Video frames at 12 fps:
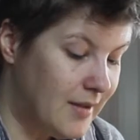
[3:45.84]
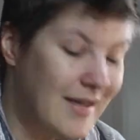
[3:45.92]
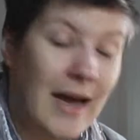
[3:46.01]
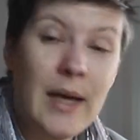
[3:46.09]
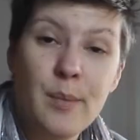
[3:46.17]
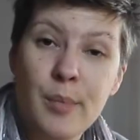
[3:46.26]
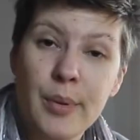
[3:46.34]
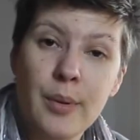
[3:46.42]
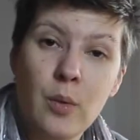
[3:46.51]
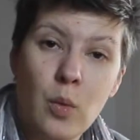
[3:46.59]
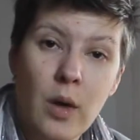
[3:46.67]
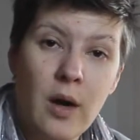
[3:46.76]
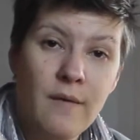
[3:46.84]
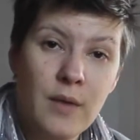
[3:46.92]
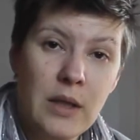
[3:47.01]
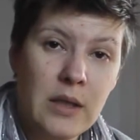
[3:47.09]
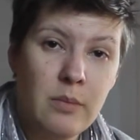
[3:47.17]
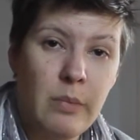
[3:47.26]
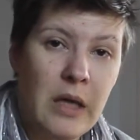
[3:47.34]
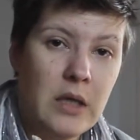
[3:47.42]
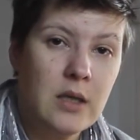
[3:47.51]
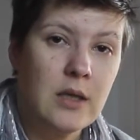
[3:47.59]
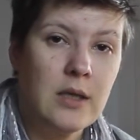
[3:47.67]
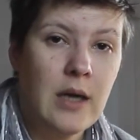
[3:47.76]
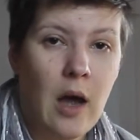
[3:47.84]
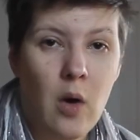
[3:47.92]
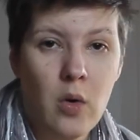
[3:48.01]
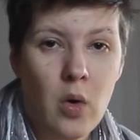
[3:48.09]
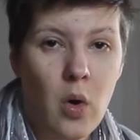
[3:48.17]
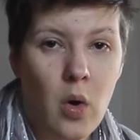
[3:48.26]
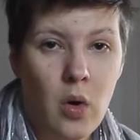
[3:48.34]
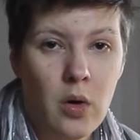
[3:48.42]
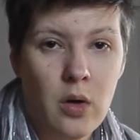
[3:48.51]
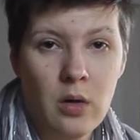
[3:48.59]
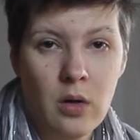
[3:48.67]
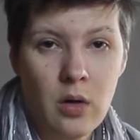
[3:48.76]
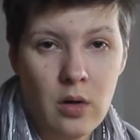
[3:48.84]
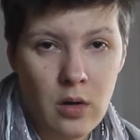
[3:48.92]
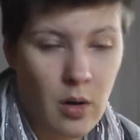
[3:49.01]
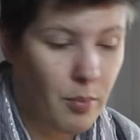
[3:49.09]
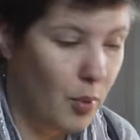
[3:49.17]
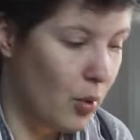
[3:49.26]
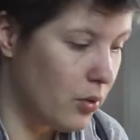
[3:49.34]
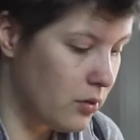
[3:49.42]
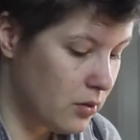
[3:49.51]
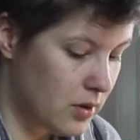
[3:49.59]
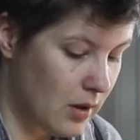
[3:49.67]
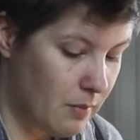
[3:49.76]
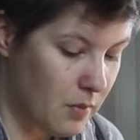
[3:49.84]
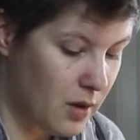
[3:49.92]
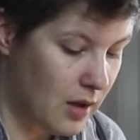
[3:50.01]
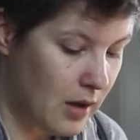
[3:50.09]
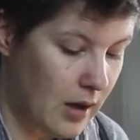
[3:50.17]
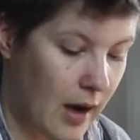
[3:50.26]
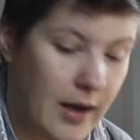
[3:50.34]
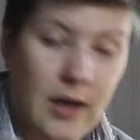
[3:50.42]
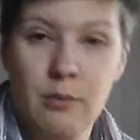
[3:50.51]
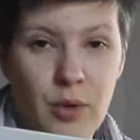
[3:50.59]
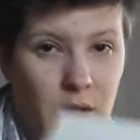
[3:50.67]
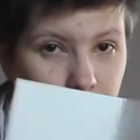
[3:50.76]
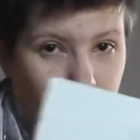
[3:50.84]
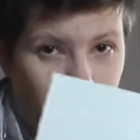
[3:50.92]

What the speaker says: tape one of these pieces down on a board or something. I can pretty